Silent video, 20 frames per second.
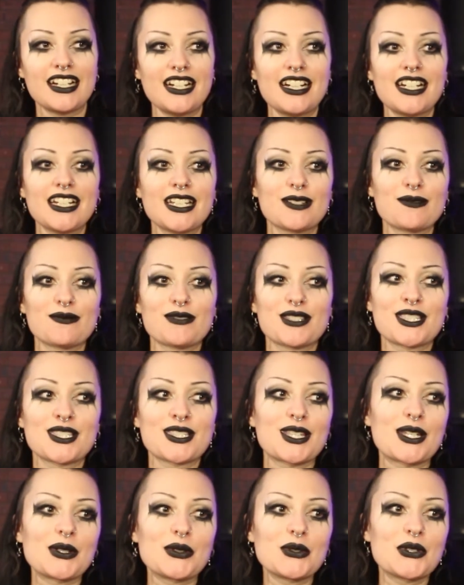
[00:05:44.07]
I am
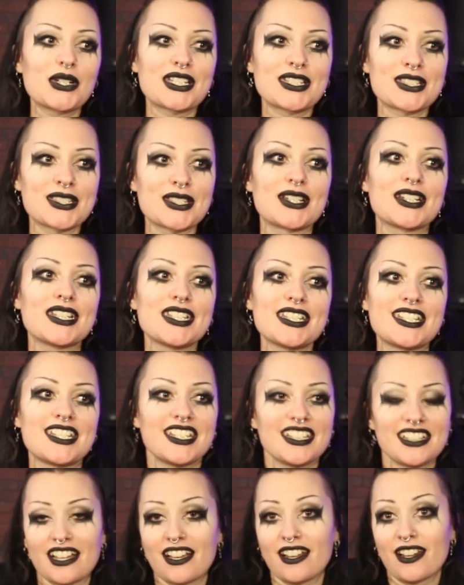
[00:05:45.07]
so
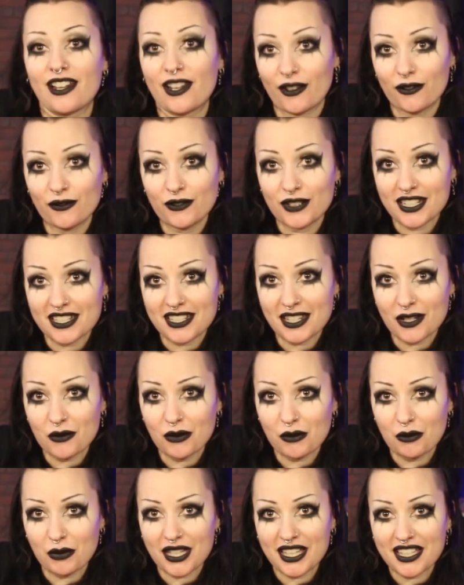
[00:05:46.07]
excited. I love knitting
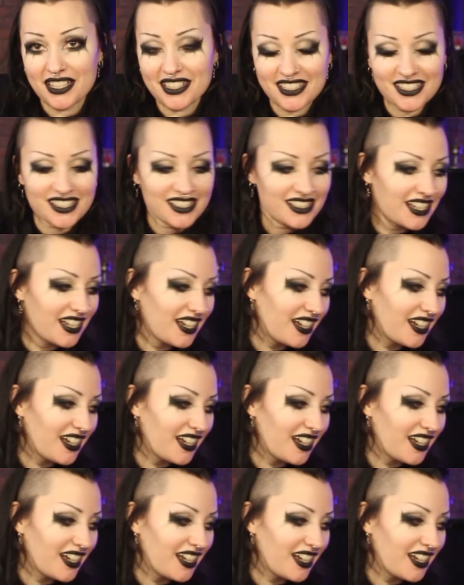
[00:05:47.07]
with beads.